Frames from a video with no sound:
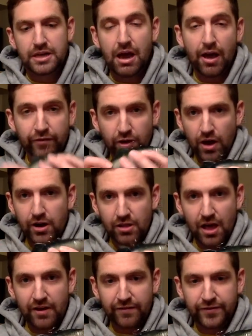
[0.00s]
Now, I've caught a
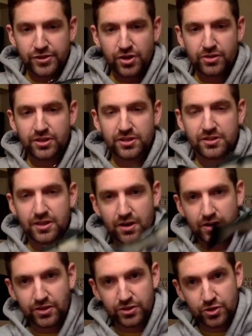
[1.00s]
lot of fish on this that are
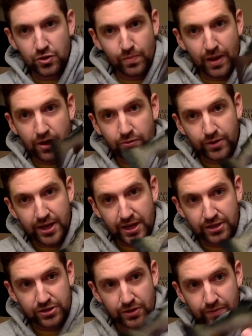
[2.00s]
in the 2-pound
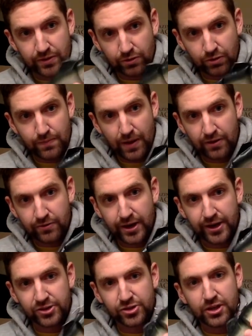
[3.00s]
range, some in the 3-pound
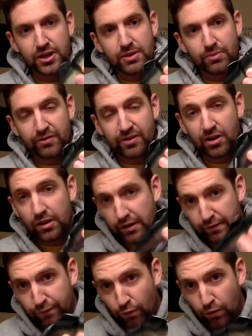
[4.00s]
range, but I've caught a lot
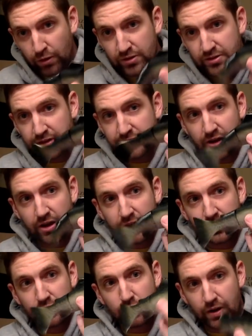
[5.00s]
of 4s, and I've caught
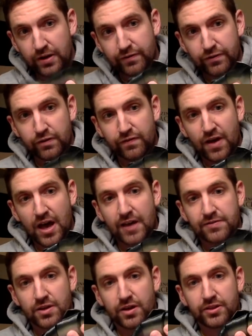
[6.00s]
quite a few
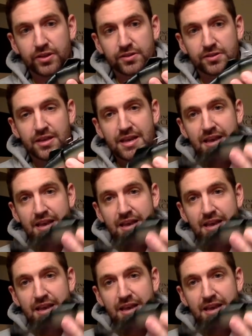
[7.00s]
5s on this.